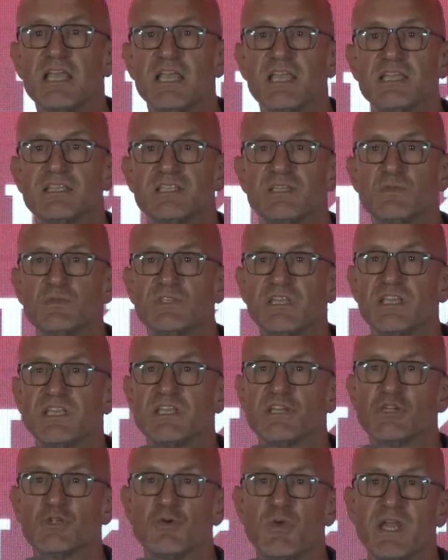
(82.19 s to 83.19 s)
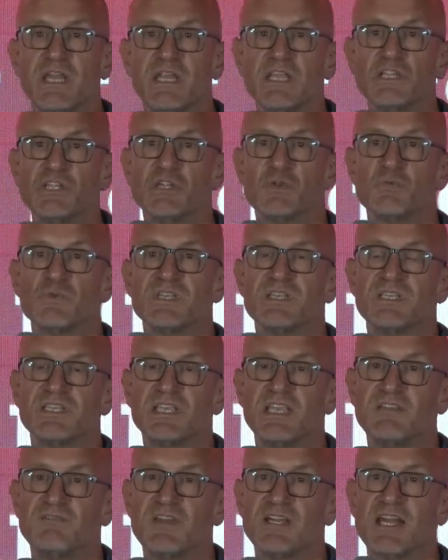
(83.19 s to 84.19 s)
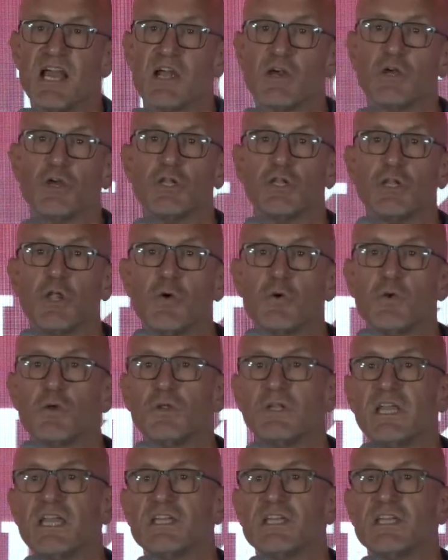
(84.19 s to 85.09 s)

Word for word: is using the training she received at our Global